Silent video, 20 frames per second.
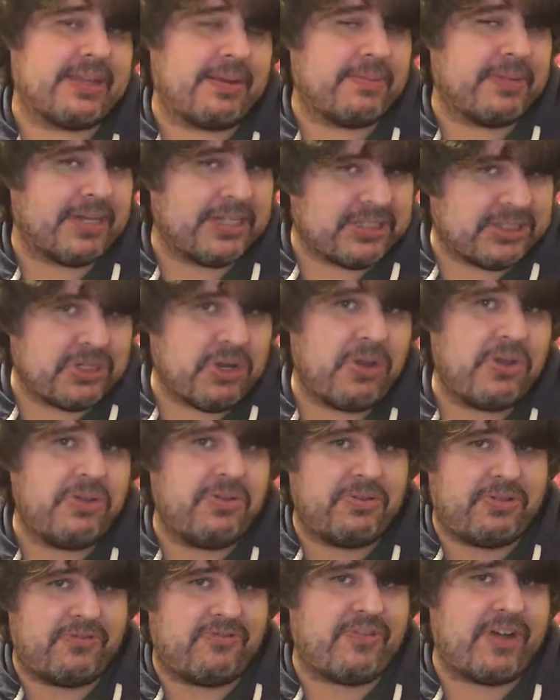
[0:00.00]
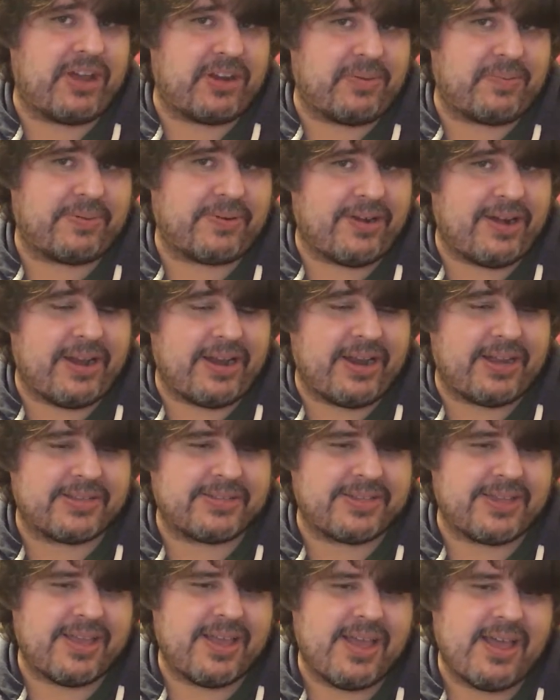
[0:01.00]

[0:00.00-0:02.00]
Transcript: I'm going to show you the final product.